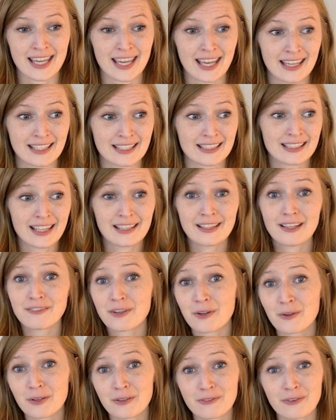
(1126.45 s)
and they
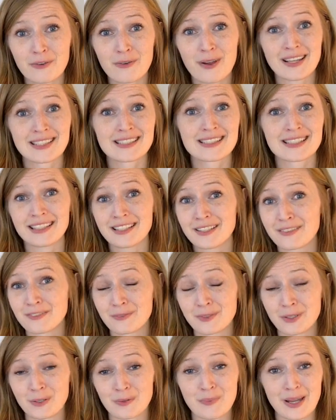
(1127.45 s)
love going for walks they
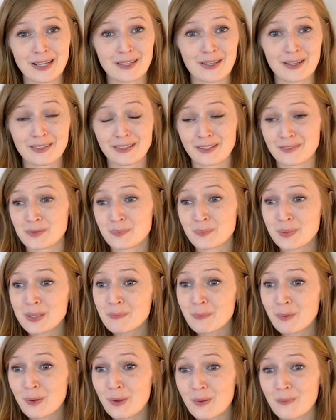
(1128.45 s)
love you know my dog loves
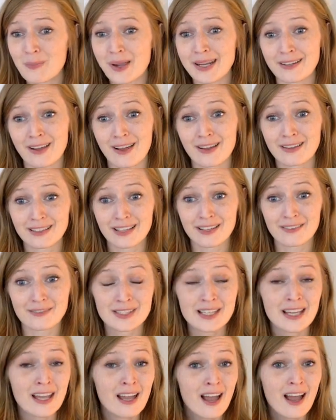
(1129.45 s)
people my dog
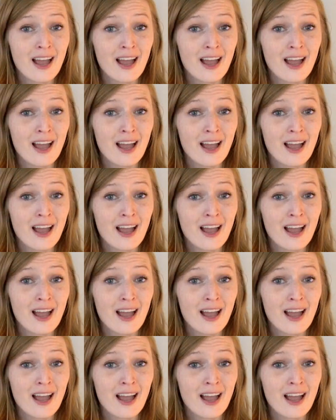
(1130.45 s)
loves